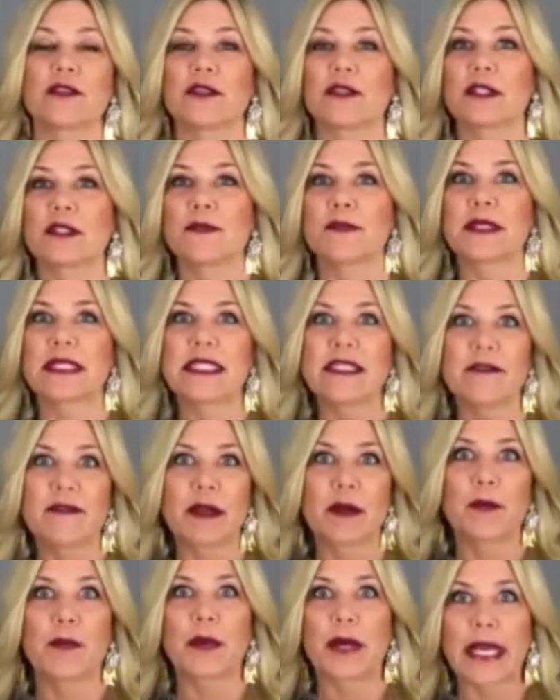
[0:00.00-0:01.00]
or
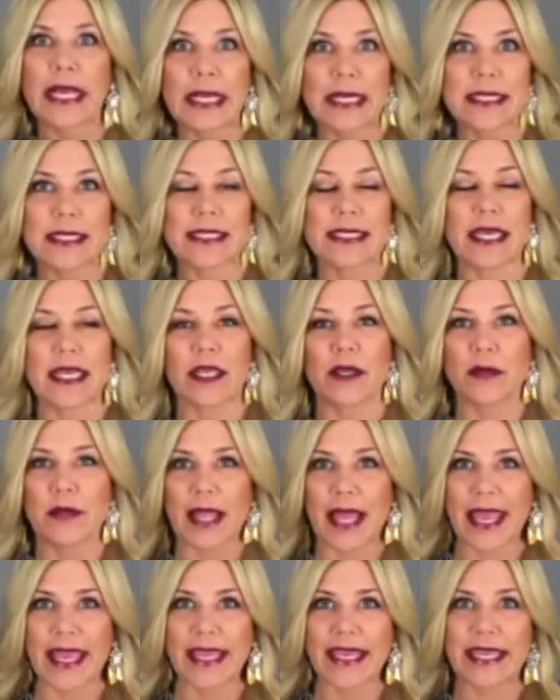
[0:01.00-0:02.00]
specific brands that you
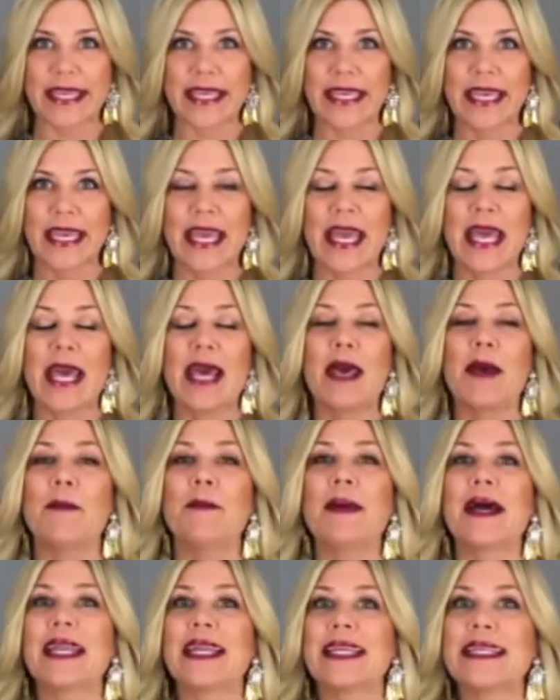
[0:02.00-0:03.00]
like.
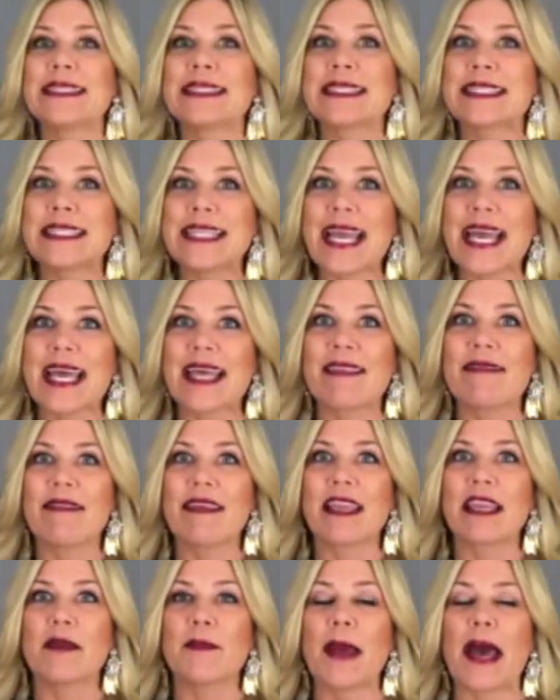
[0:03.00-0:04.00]
But instead,
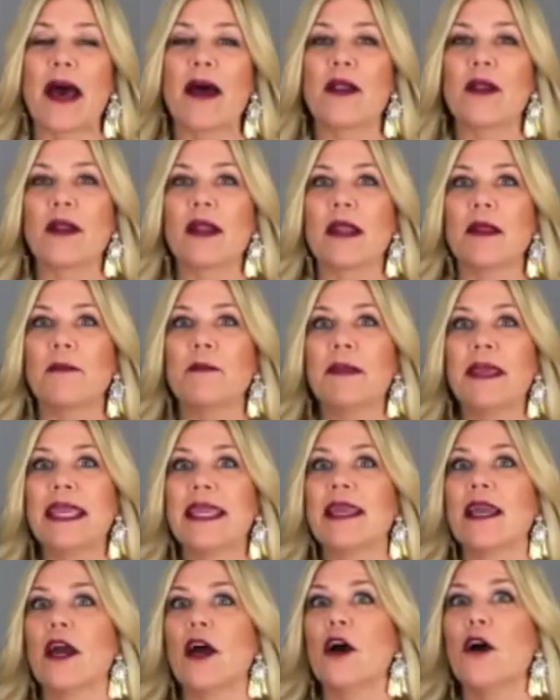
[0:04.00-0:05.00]
think about
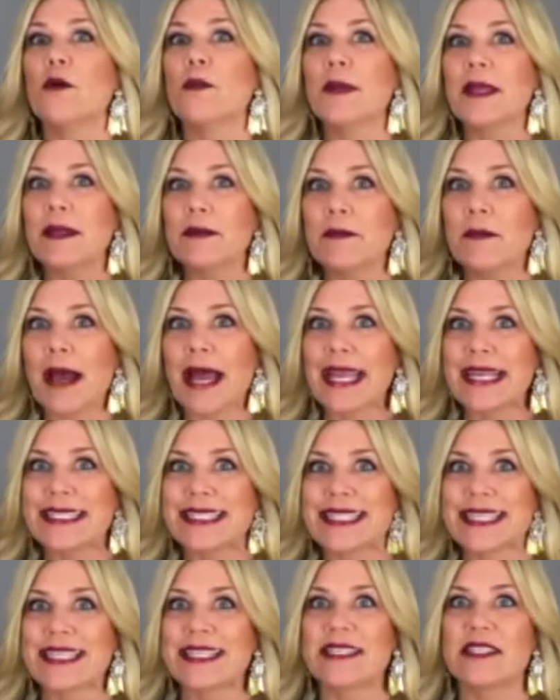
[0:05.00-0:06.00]
being
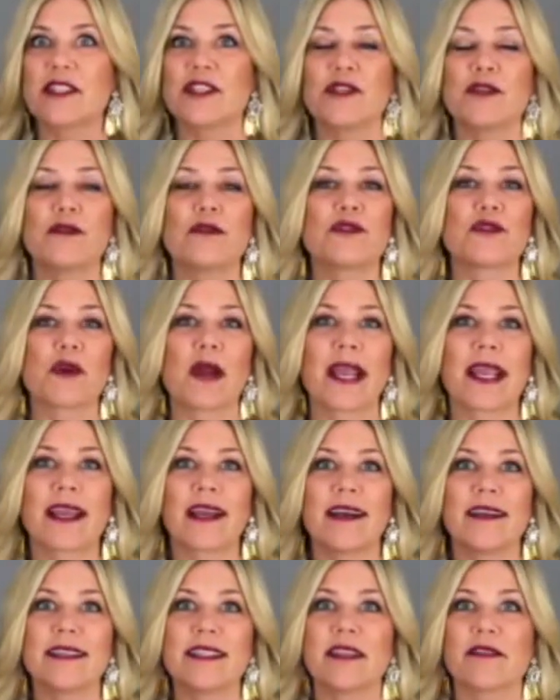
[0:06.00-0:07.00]
open-minded to trying
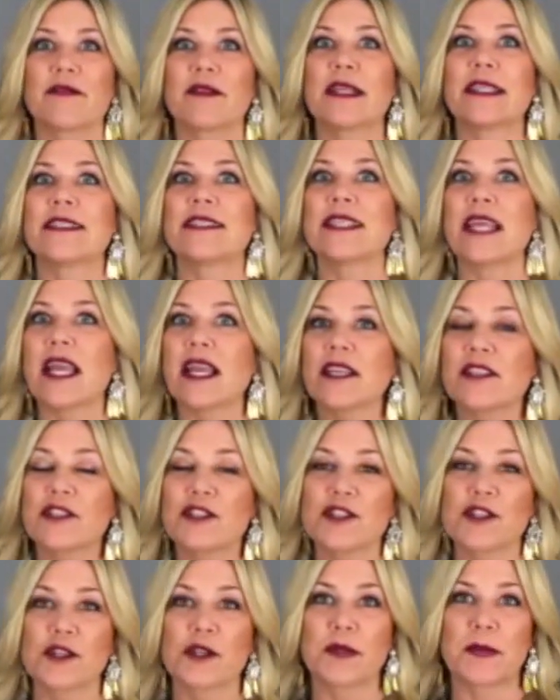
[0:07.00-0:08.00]
on different
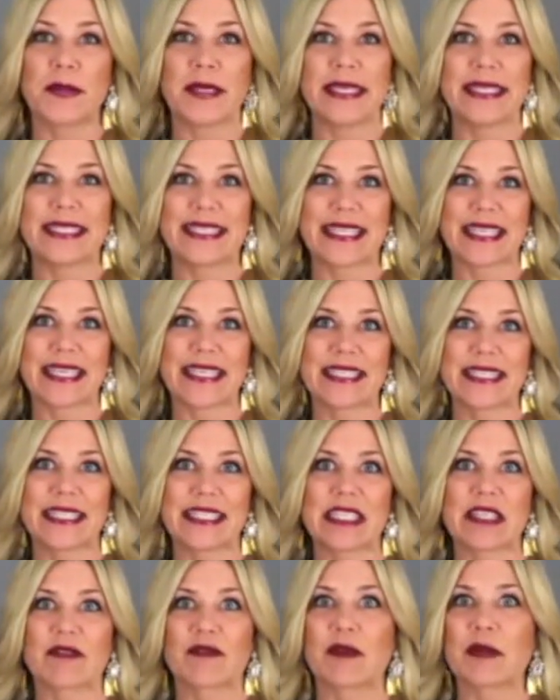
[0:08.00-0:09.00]
textured pieces,
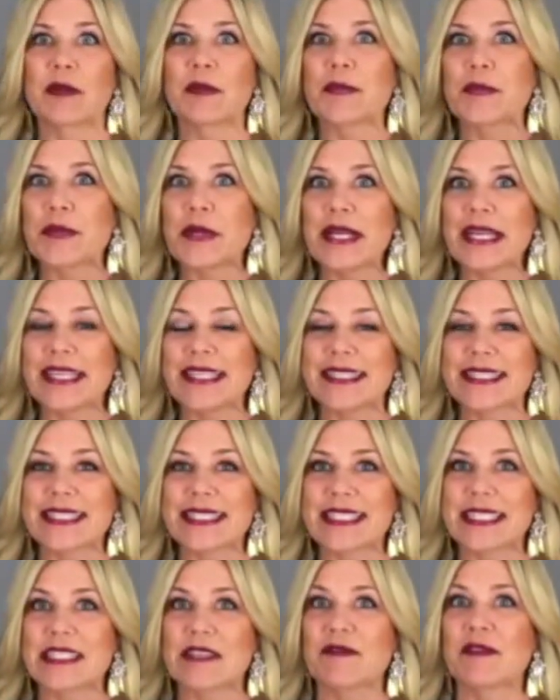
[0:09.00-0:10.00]
different
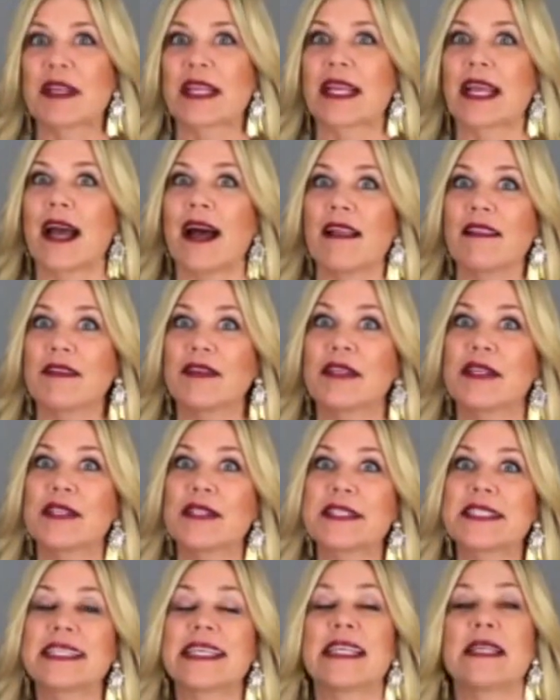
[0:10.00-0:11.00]
prints, different
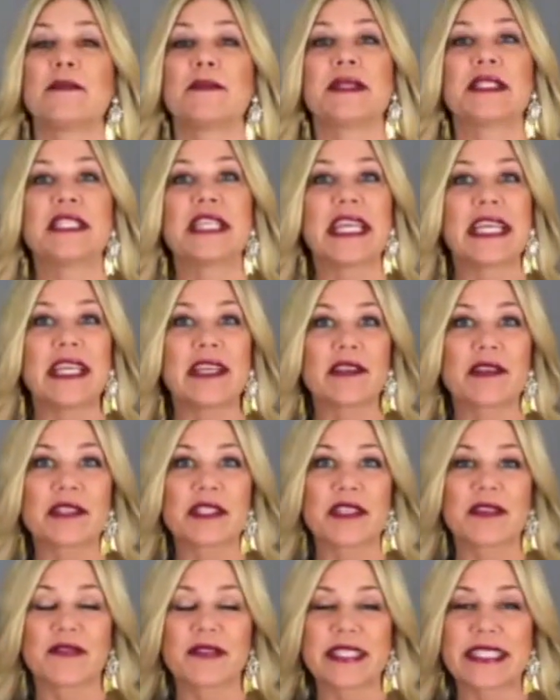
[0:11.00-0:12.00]
colors, and in particular,
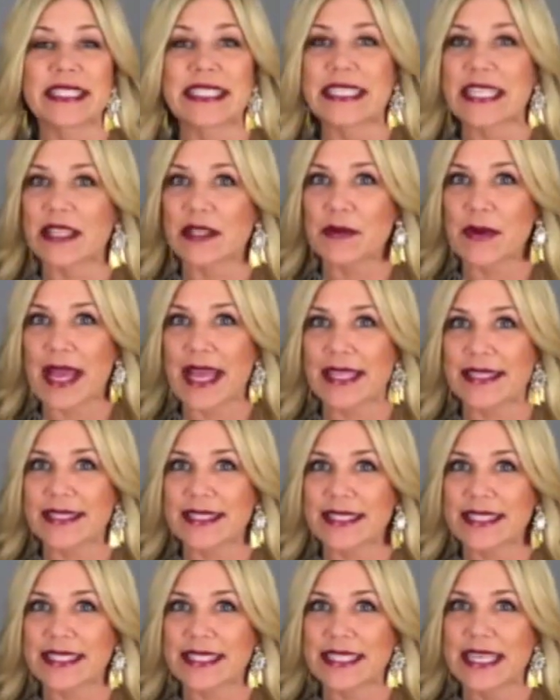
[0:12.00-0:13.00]
different
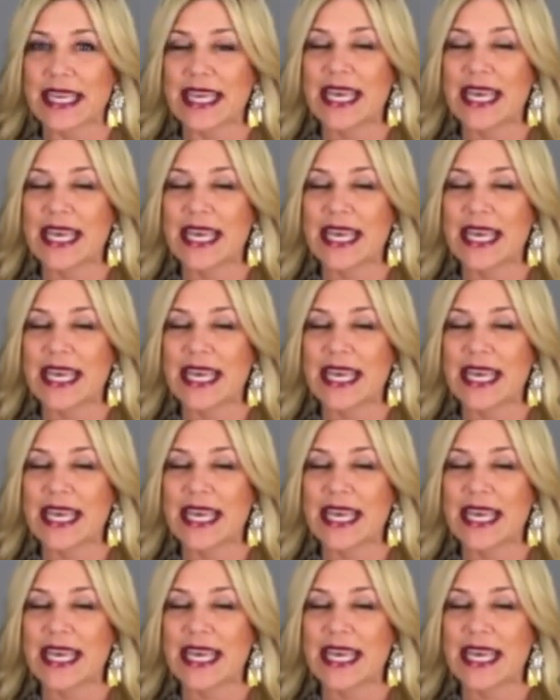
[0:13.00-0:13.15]
silhouettes.